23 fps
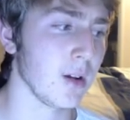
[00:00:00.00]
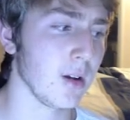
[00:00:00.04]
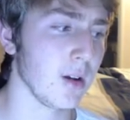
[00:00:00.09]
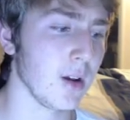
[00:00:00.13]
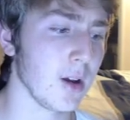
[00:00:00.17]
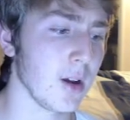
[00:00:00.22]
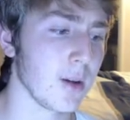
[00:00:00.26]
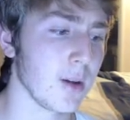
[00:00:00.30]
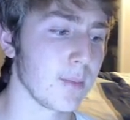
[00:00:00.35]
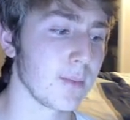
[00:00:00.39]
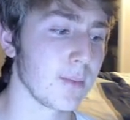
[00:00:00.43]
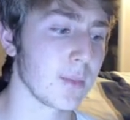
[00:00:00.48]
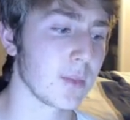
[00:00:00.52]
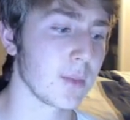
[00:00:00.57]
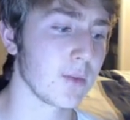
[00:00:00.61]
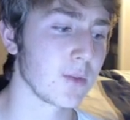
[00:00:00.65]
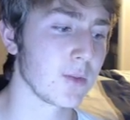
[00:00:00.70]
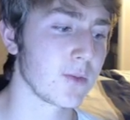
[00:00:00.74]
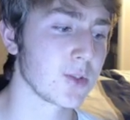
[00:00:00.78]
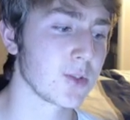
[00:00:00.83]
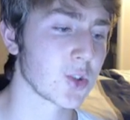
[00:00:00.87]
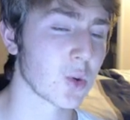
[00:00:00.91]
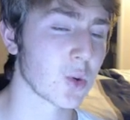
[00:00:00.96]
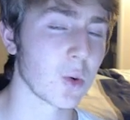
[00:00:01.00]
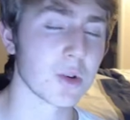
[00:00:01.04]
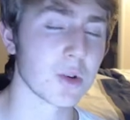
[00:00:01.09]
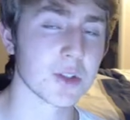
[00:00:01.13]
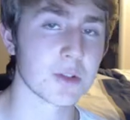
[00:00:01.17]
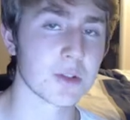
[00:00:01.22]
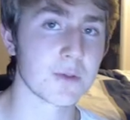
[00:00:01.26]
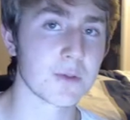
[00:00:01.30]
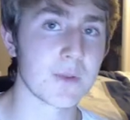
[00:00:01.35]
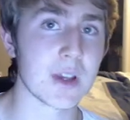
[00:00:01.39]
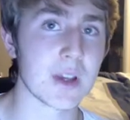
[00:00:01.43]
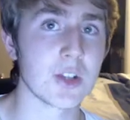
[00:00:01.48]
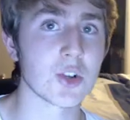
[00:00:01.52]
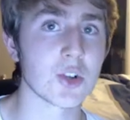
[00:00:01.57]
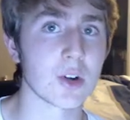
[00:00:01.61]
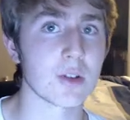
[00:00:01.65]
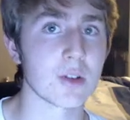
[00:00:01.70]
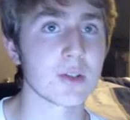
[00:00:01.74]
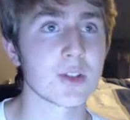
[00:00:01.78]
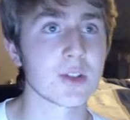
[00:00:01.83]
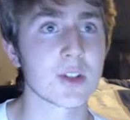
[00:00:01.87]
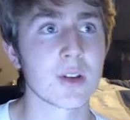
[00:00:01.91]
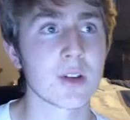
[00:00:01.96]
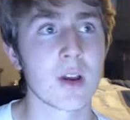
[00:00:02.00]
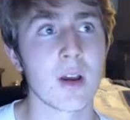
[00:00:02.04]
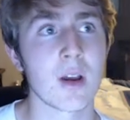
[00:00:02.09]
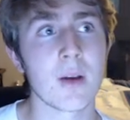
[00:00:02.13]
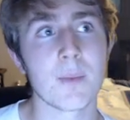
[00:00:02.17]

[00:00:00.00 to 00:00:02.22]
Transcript: um, scores features,